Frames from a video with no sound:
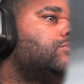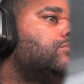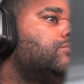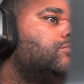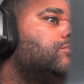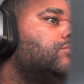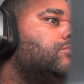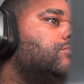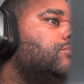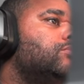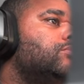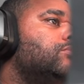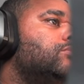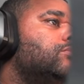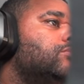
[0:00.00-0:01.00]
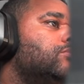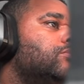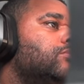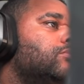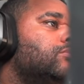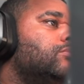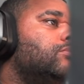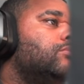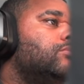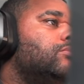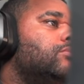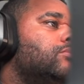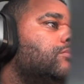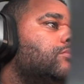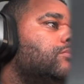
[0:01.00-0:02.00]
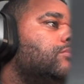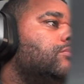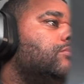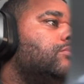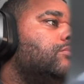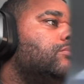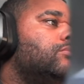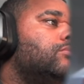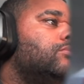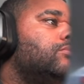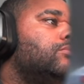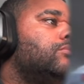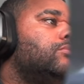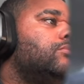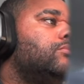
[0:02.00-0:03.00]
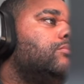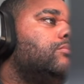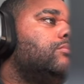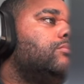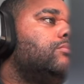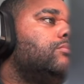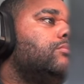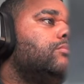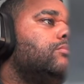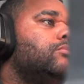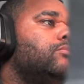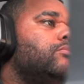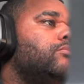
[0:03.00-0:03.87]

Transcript: (silence)